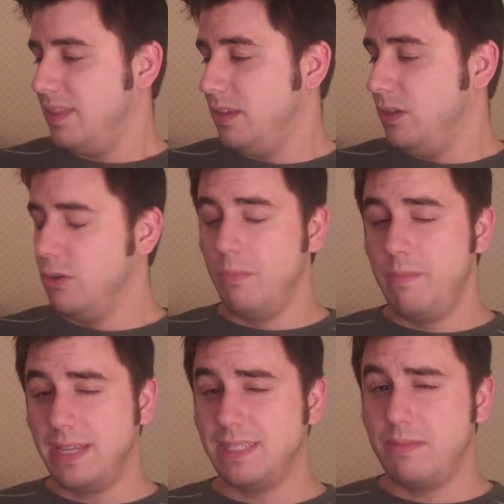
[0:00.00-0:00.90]
You don't
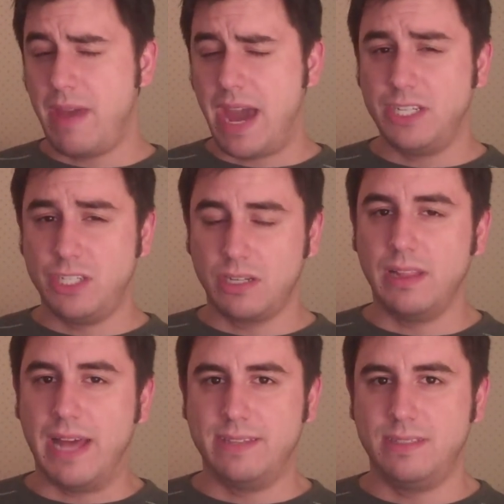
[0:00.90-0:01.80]
mix and match your
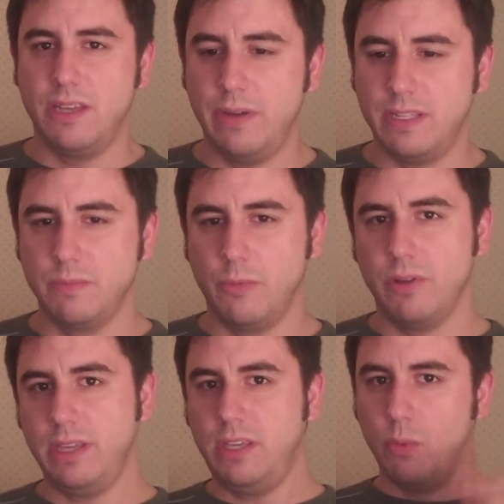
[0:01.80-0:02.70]
class, though. It's more
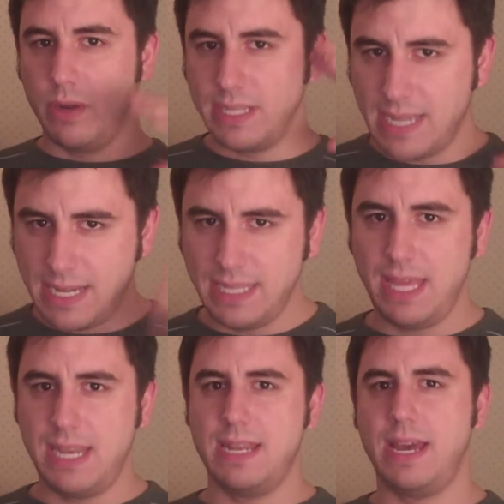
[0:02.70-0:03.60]
like you want a
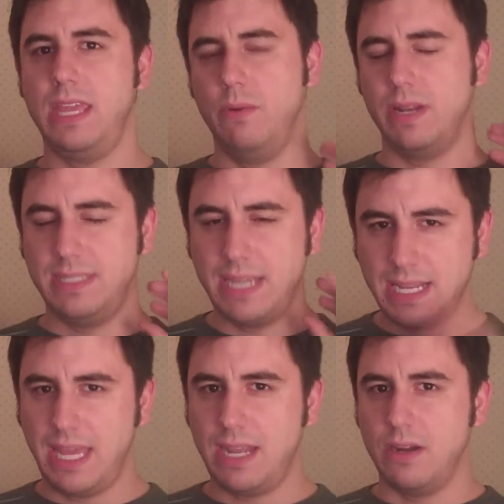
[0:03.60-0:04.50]
dedicated knight, you want a
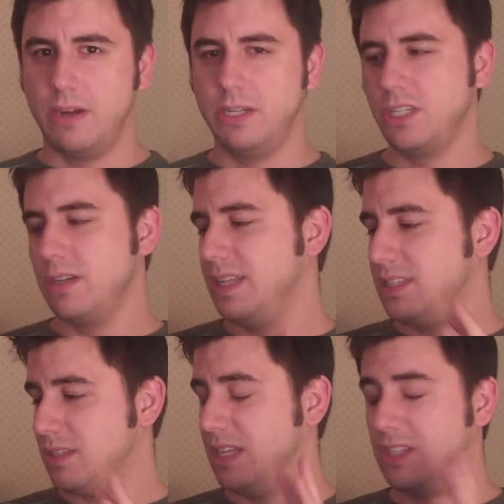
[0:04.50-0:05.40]
dedicated archer.
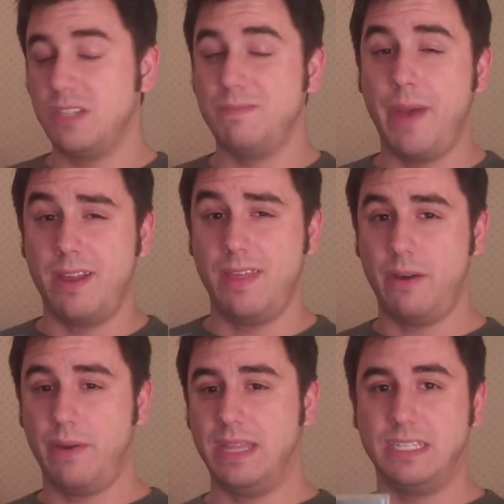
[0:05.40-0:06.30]
It's just better
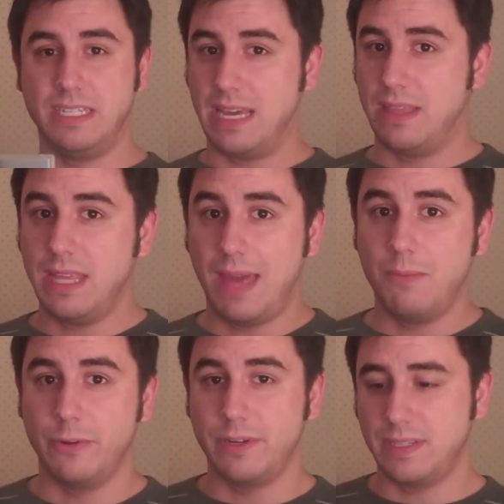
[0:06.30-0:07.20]
that way. That's just how the
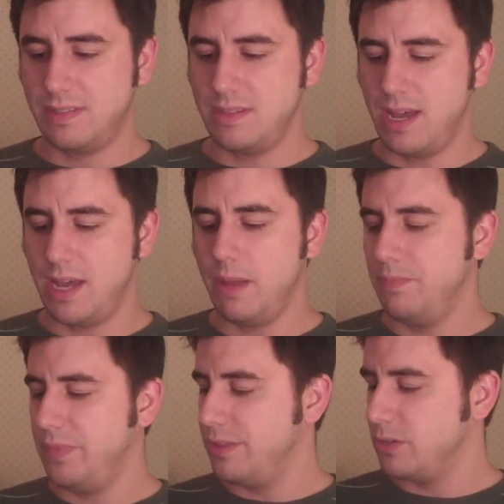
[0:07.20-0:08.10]
game works.
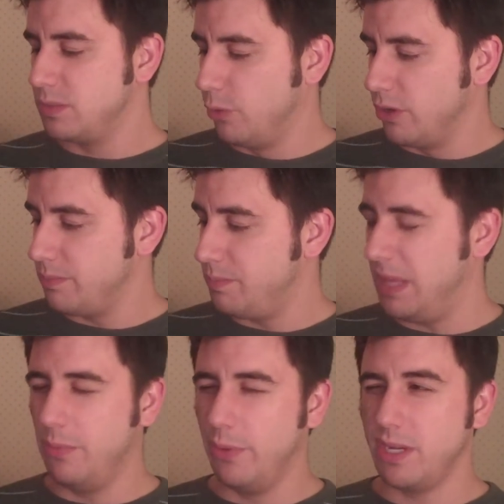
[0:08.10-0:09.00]
And there's more
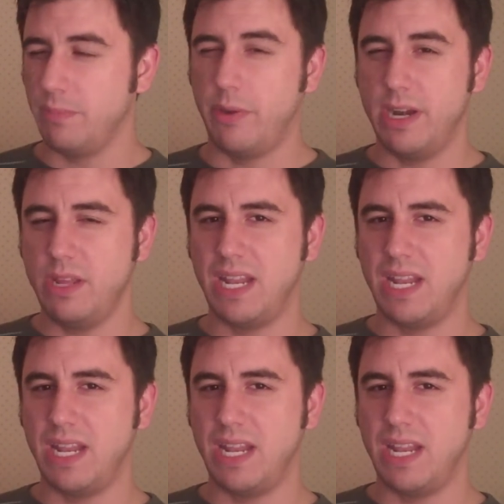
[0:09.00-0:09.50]
people in your party.